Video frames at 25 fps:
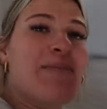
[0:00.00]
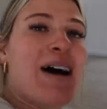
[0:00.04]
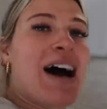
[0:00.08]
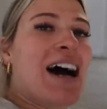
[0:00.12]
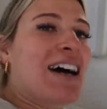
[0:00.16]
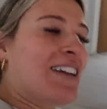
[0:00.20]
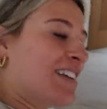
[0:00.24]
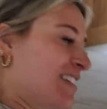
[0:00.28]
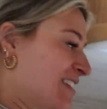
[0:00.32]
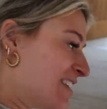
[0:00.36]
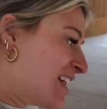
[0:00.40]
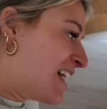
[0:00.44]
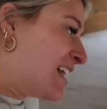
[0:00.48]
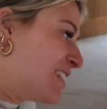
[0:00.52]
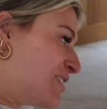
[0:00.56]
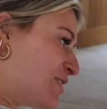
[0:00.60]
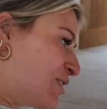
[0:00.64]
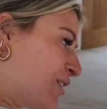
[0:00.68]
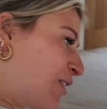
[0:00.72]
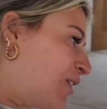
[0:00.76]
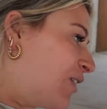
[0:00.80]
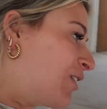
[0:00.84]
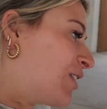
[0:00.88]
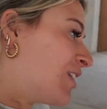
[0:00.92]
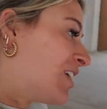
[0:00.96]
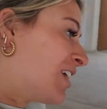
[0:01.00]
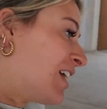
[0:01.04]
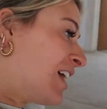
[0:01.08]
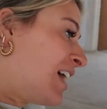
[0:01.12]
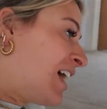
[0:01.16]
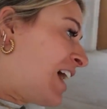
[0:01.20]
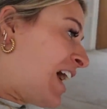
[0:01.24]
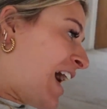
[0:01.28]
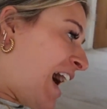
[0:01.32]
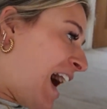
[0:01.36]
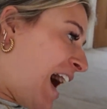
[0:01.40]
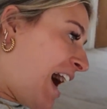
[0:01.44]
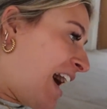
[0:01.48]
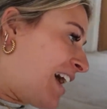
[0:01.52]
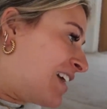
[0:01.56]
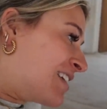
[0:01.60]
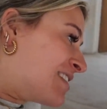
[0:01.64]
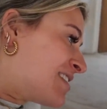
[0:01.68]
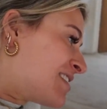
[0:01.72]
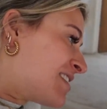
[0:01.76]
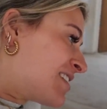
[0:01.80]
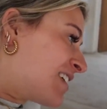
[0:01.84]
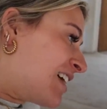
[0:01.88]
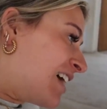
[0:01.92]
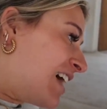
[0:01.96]
man and their dog
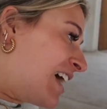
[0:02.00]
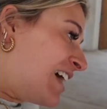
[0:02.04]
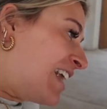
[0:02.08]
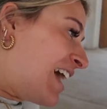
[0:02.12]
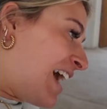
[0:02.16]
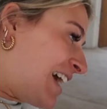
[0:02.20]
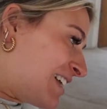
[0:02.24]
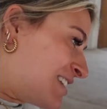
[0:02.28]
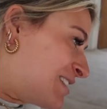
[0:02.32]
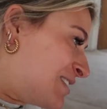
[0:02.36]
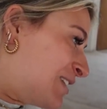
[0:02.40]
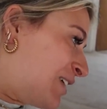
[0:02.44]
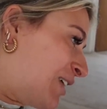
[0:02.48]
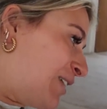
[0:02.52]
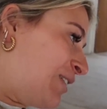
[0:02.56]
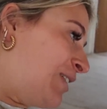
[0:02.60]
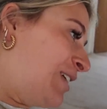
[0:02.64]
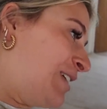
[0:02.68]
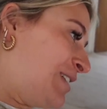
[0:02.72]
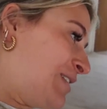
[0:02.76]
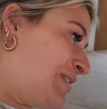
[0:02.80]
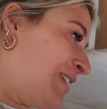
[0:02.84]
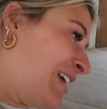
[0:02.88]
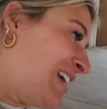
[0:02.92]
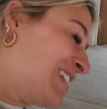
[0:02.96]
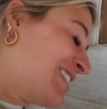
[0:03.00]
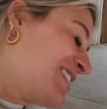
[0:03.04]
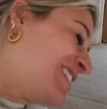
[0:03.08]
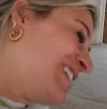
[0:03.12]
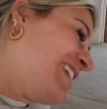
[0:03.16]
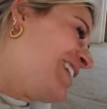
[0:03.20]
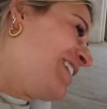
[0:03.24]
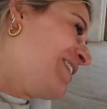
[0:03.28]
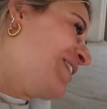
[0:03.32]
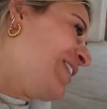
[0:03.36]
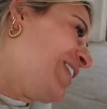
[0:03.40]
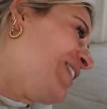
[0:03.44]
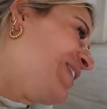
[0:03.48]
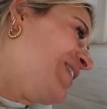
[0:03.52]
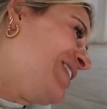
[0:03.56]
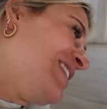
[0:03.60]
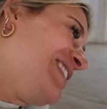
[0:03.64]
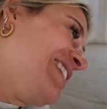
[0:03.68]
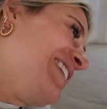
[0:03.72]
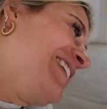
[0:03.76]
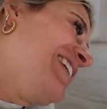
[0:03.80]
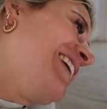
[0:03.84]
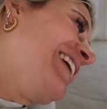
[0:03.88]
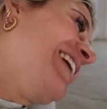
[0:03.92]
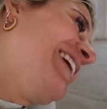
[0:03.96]
has an Adenola sweatshirt at the moment,
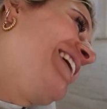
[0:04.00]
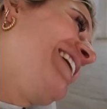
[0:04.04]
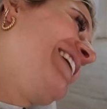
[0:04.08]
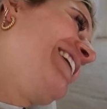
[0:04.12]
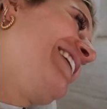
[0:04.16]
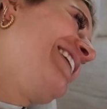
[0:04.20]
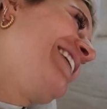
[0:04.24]
don't they?